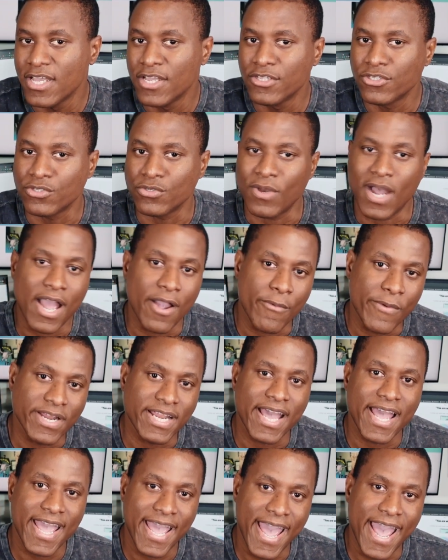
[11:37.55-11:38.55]
So I
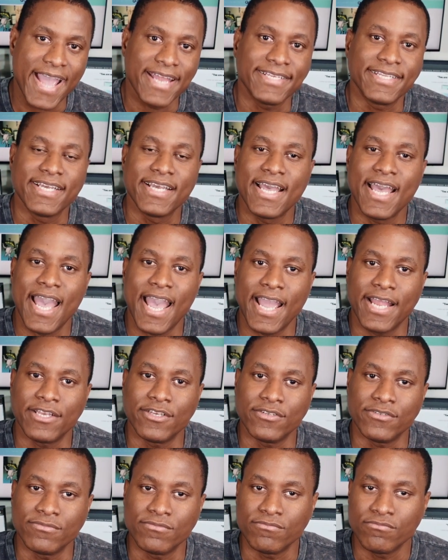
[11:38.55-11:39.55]
went ahead
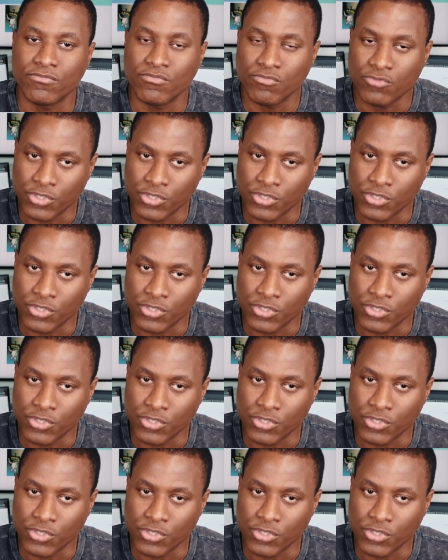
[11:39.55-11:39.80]
and